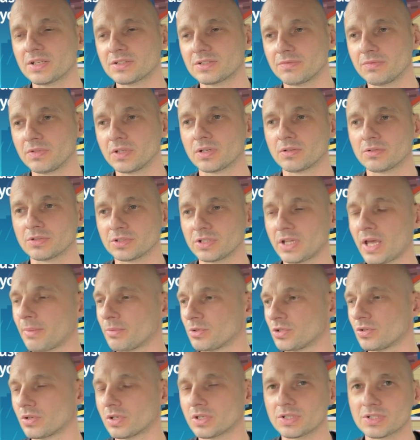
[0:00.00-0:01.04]
the vehicle is damaged.
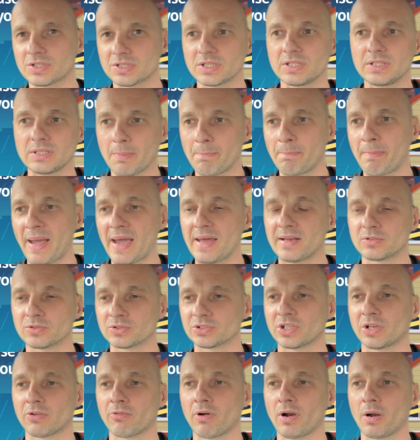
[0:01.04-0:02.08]
You can see the panels
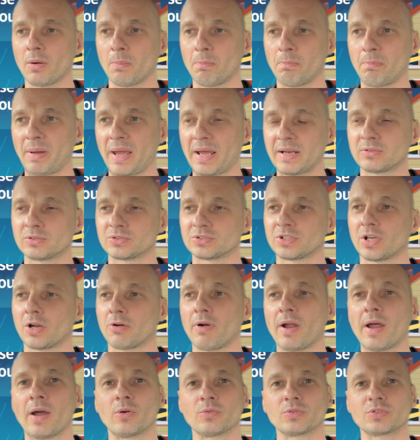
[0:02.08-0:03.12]
are
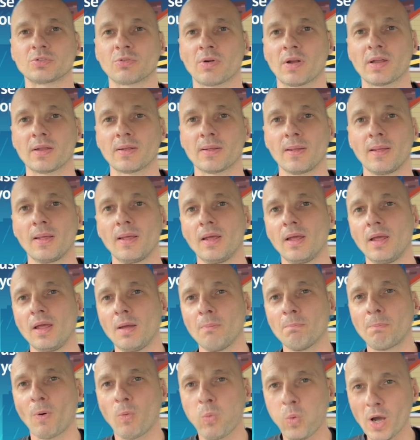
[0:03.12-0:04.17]
out, right?
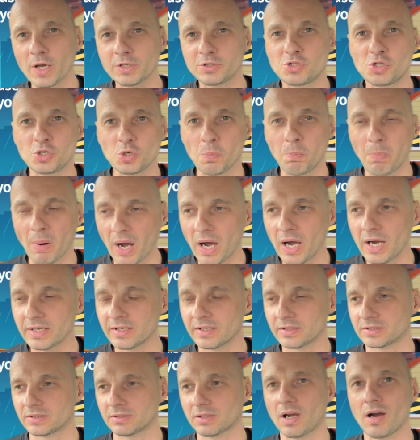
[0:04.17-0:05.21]
But why did you buy
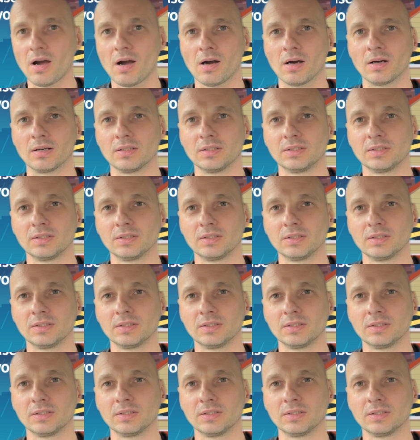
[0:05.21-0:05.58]
that car?